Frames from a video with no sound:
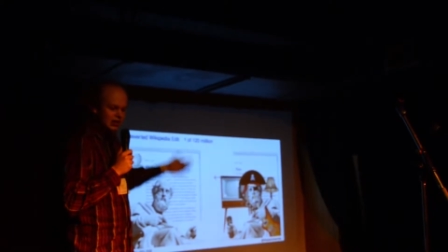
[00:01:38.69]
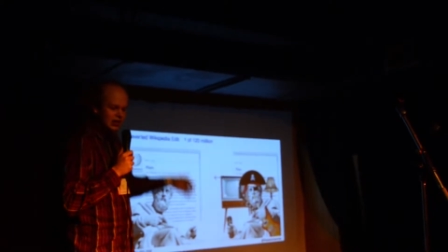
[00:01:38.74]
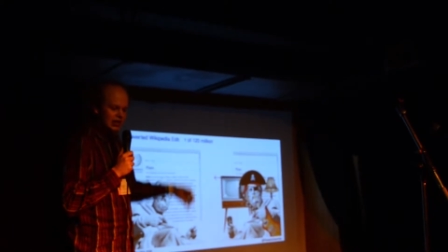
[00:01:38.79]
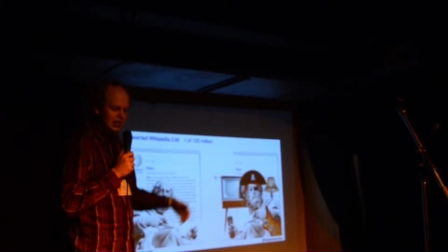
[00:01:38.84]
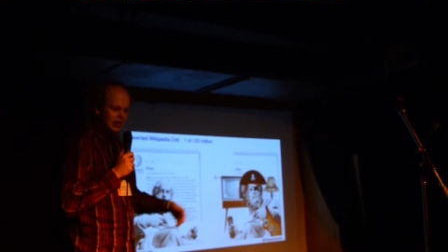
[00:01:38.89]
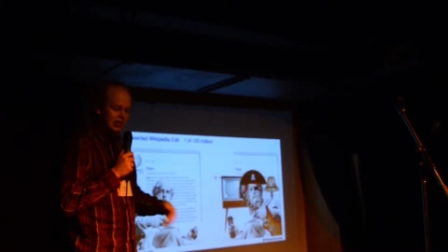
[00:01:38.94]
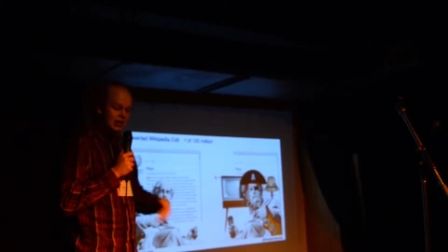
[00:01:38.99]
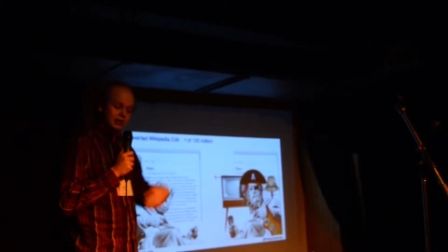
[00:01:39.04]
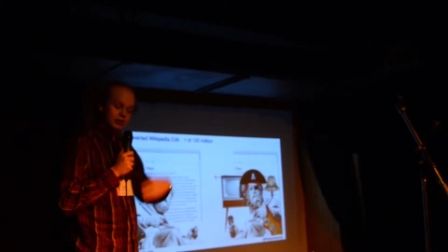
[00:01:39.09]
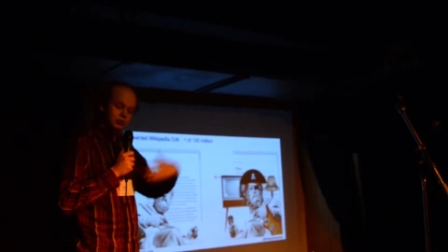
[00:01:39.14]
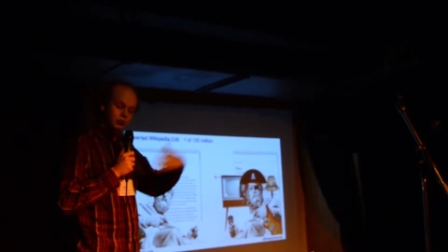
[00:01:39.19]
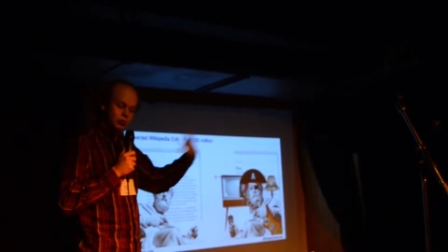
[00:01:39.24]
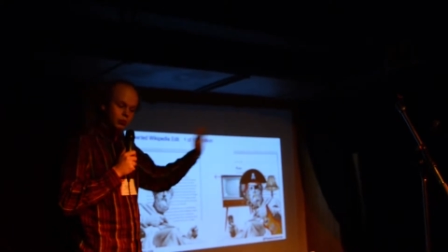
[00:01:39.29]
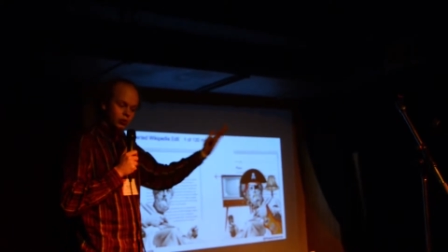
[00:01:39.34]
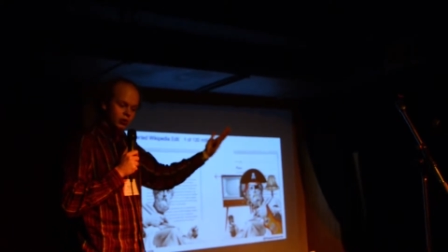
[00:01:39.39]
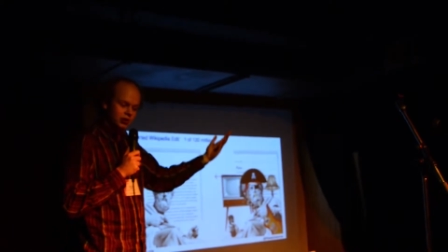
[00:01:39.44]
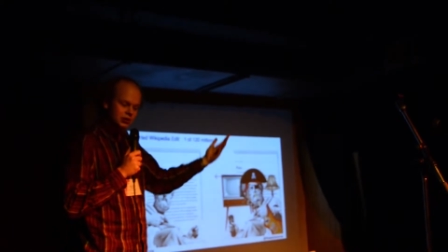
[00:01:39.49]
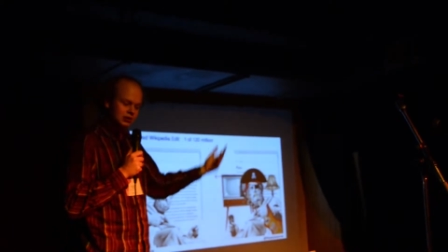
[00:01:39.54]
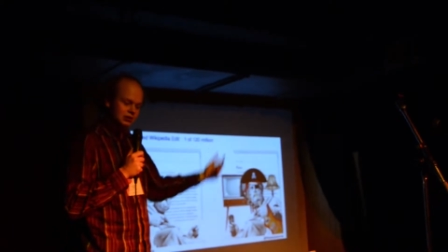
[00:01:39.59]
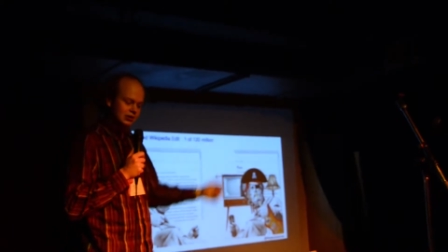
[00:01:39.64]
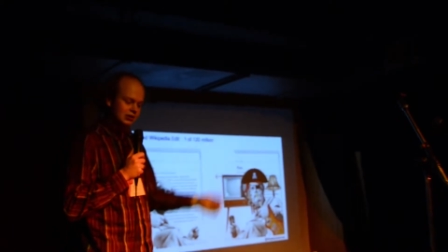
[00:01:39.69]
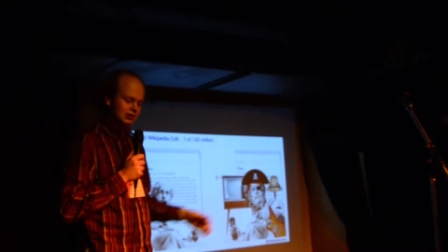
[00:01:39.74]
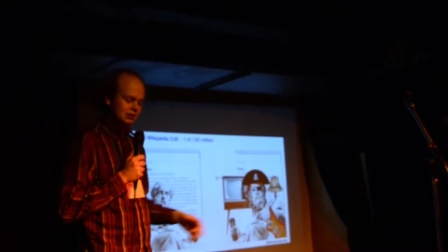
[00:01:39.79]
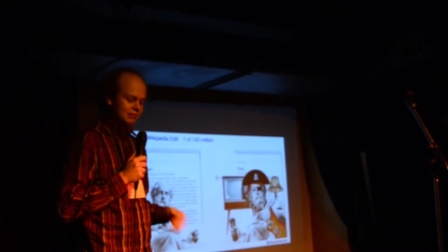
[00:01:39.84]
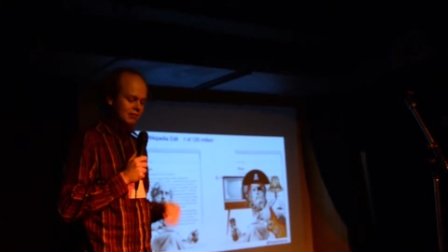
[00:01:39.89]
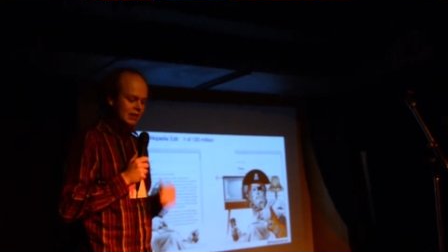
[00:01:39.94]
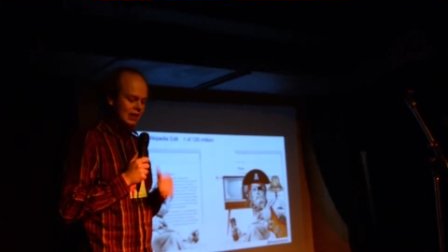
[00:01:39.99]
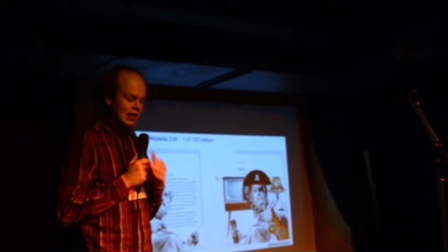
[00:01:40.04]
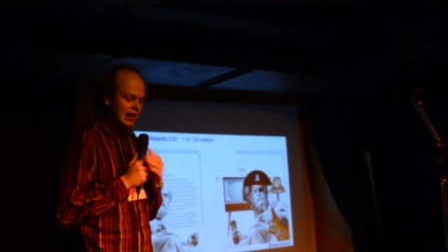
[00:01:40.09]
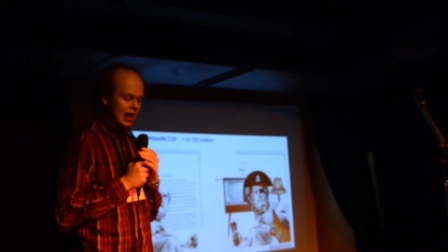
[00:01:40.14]
and reverted it.
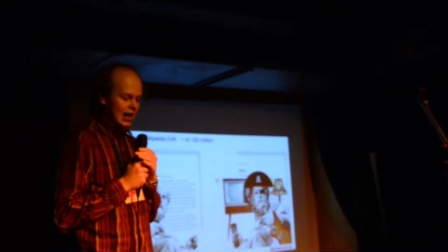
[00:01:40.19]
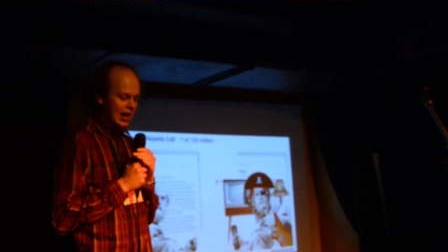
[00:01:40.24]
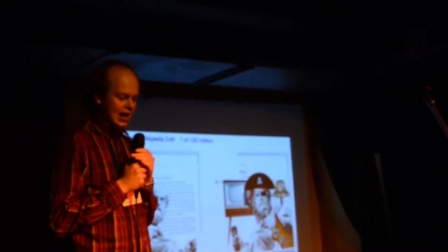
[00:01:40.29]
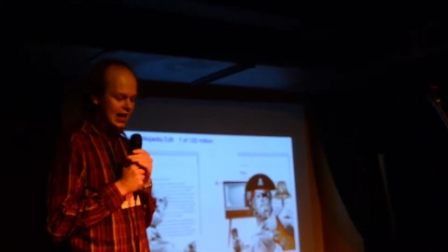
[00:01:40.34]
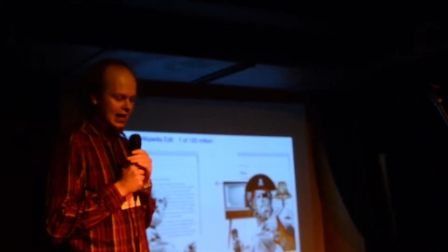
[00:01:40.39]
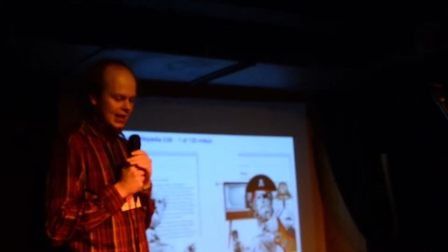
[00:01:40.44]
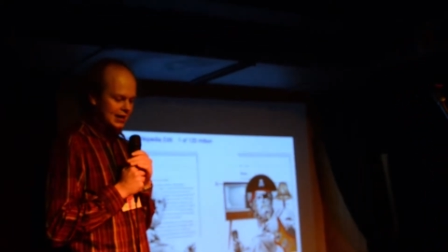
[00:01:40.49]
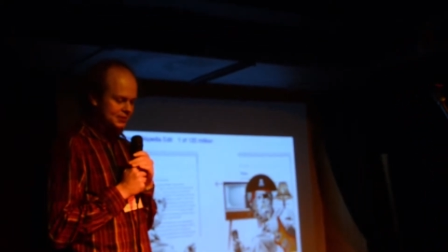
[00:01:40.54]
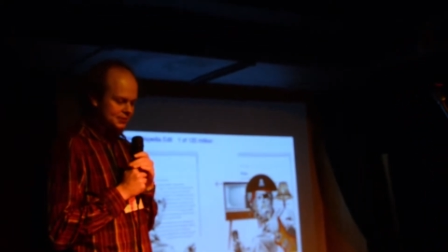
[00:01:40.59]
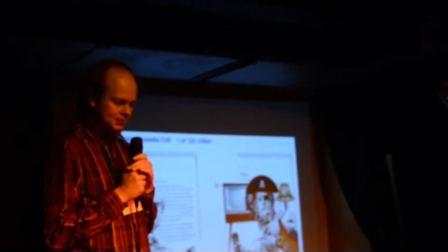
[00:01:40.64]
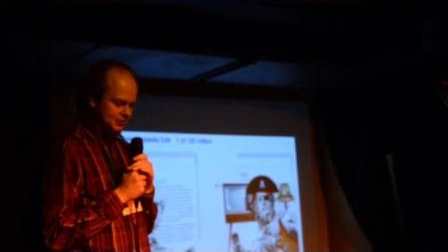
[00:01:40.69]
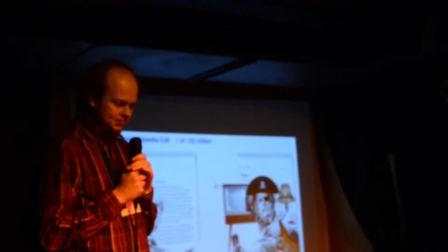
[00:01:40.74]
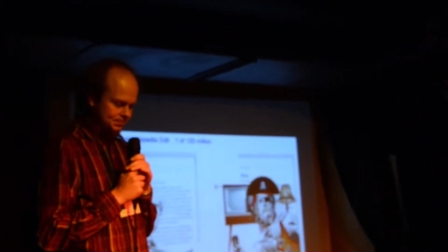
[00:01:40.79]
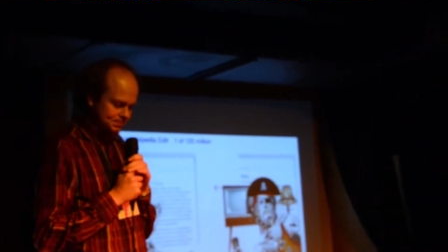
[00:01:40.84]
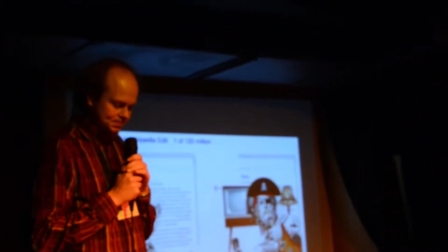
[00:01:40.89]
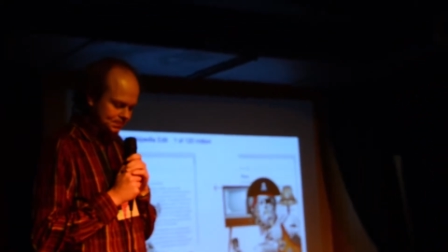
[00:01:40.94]
And